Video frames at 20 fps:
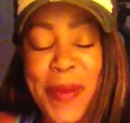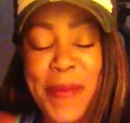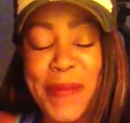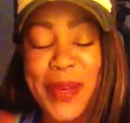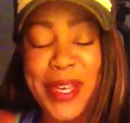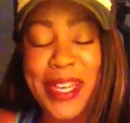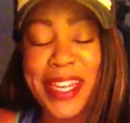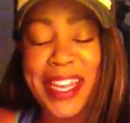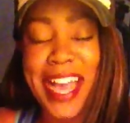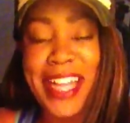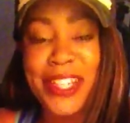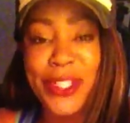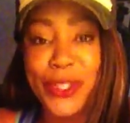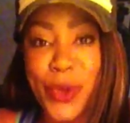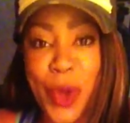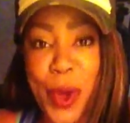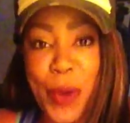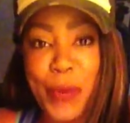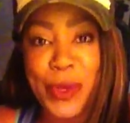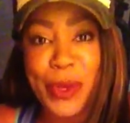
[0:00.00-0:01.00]
But I
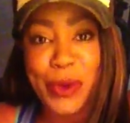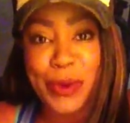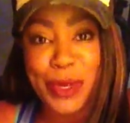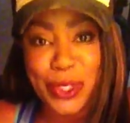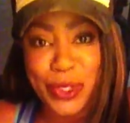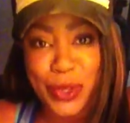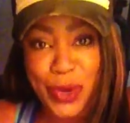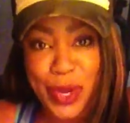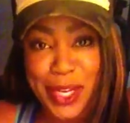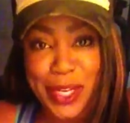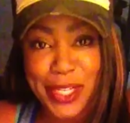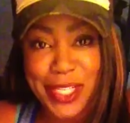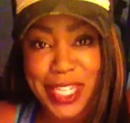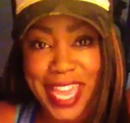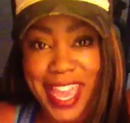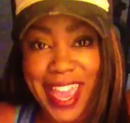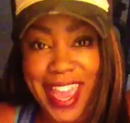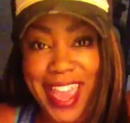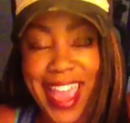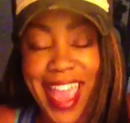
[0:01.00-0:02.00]
do hope you enjoy your
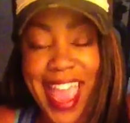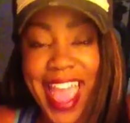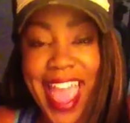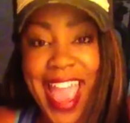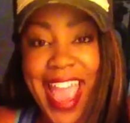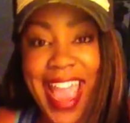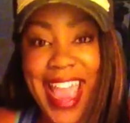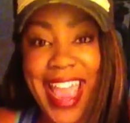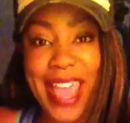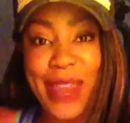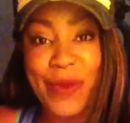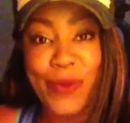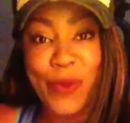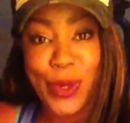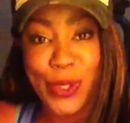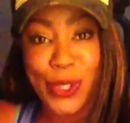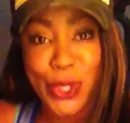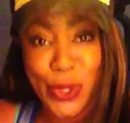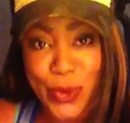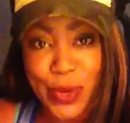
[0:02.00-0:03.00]
day, and
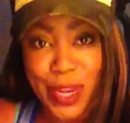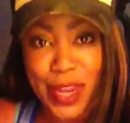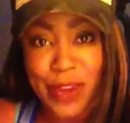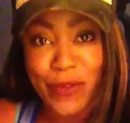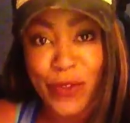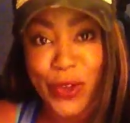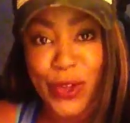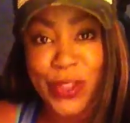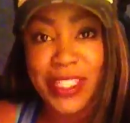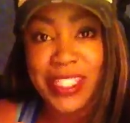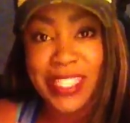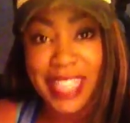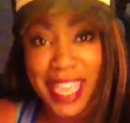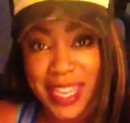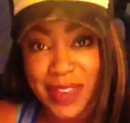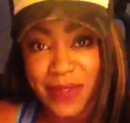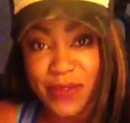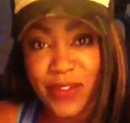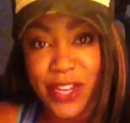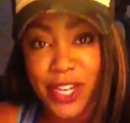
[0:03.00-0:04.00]
we'll tune in for the
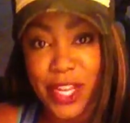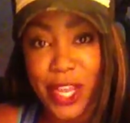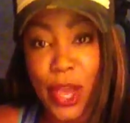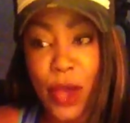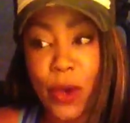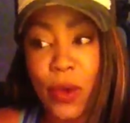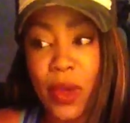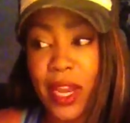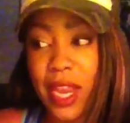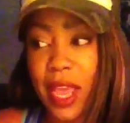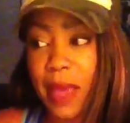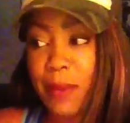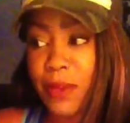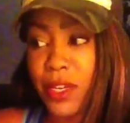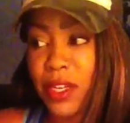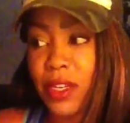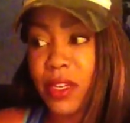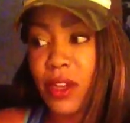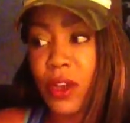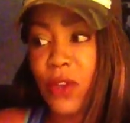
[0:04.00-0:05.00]
second video, and I'm
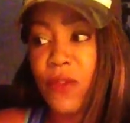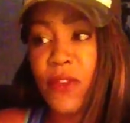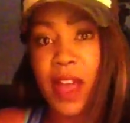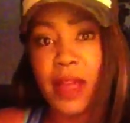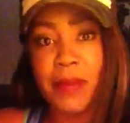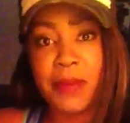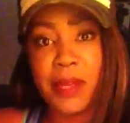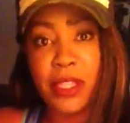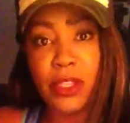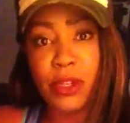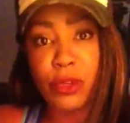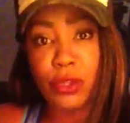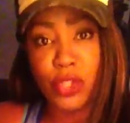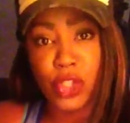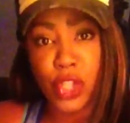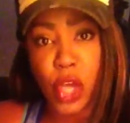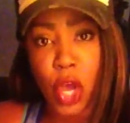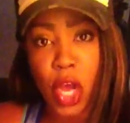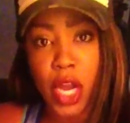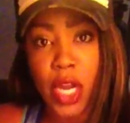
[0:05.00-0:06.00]
going to go find me a little
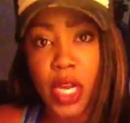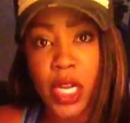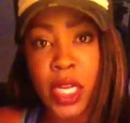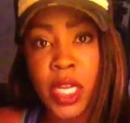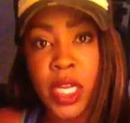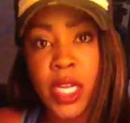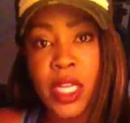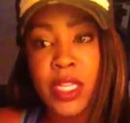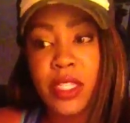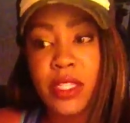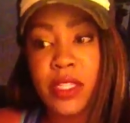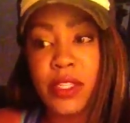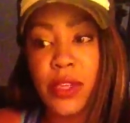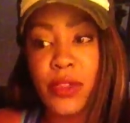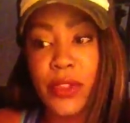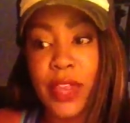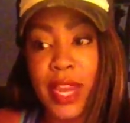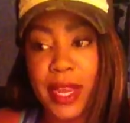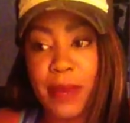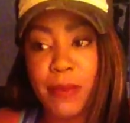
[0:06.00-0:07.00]
jar
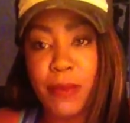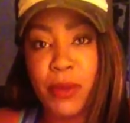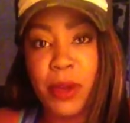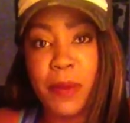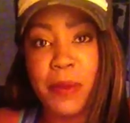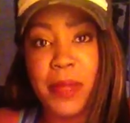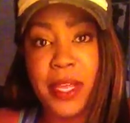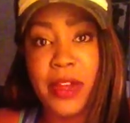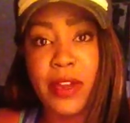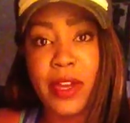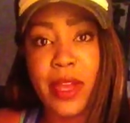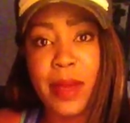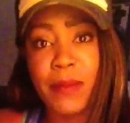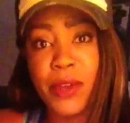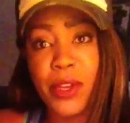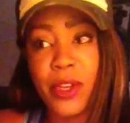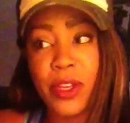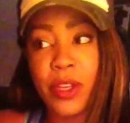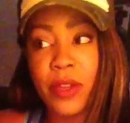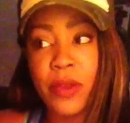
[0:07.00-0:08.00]
so that I can put up here, and I'm
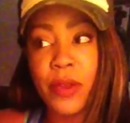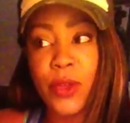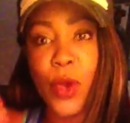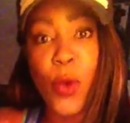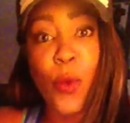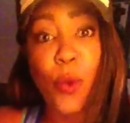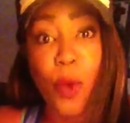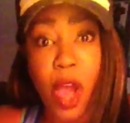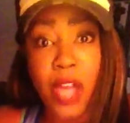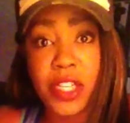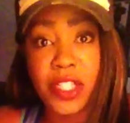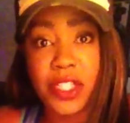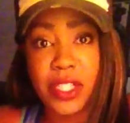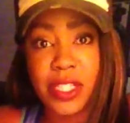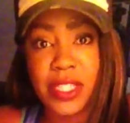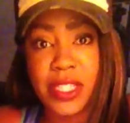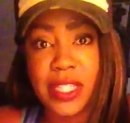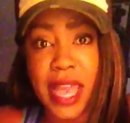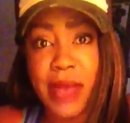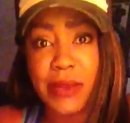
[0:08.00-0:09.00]
going to go watch
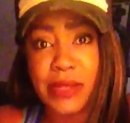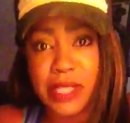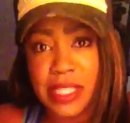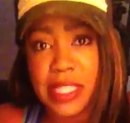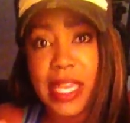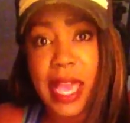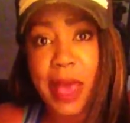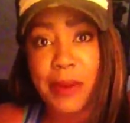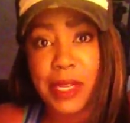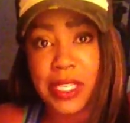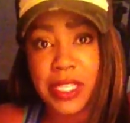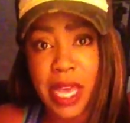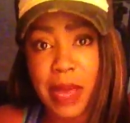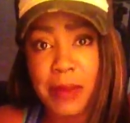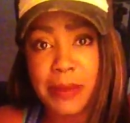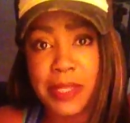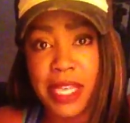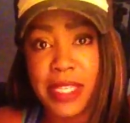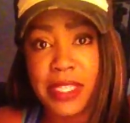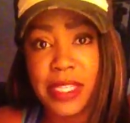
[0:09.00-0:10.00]
this now and see how many
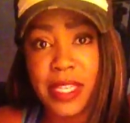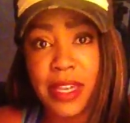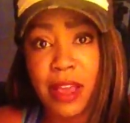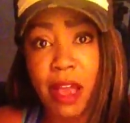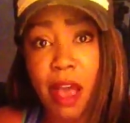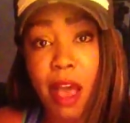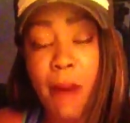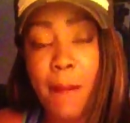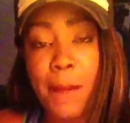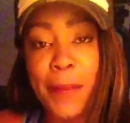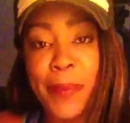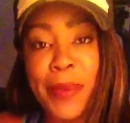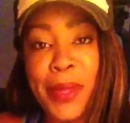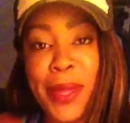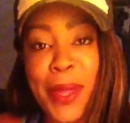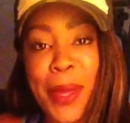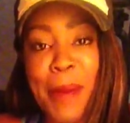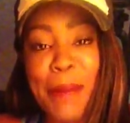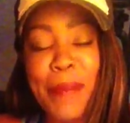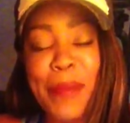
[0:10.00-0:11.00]
times I said
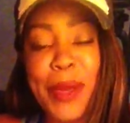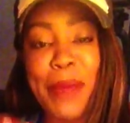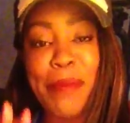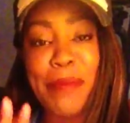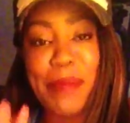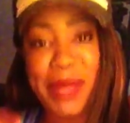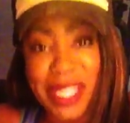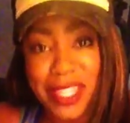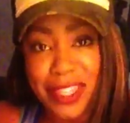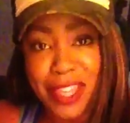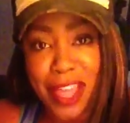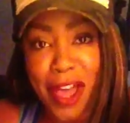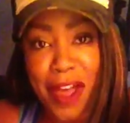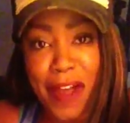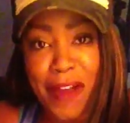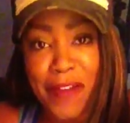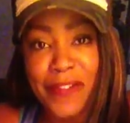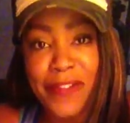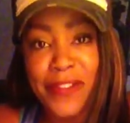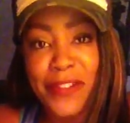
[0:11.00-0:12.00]
But be
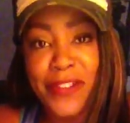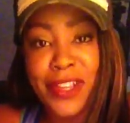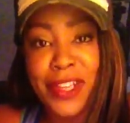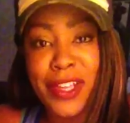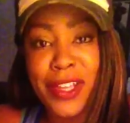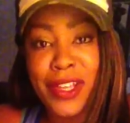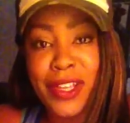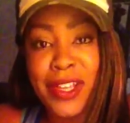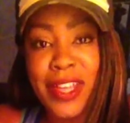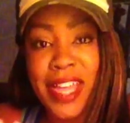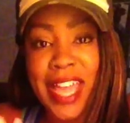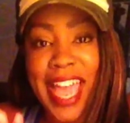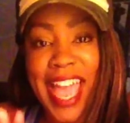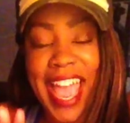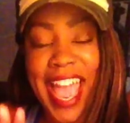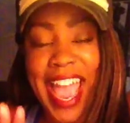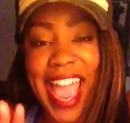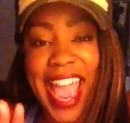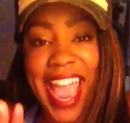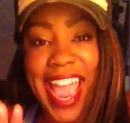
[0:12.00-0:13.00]
love,
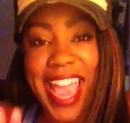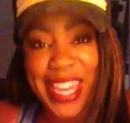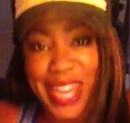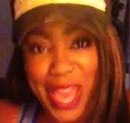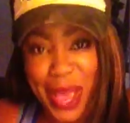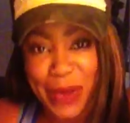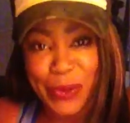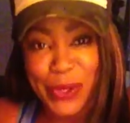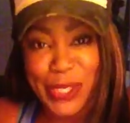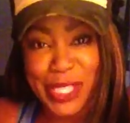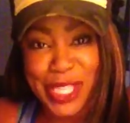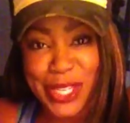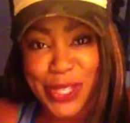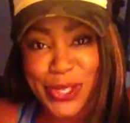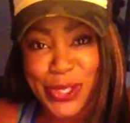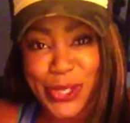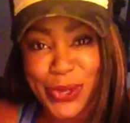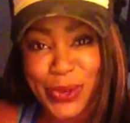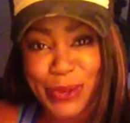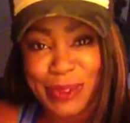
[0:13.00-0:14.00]
and I will see you
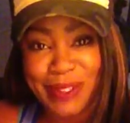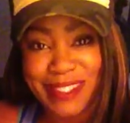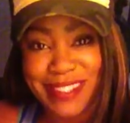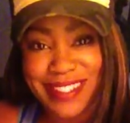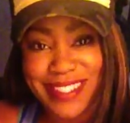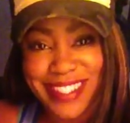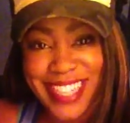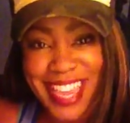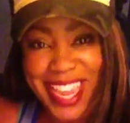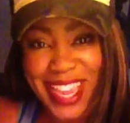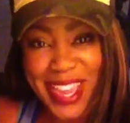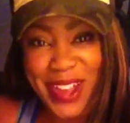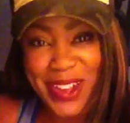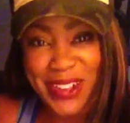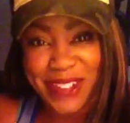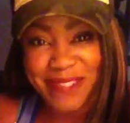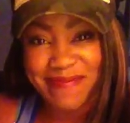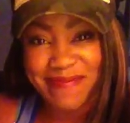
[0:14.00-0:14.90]
soon. Take care.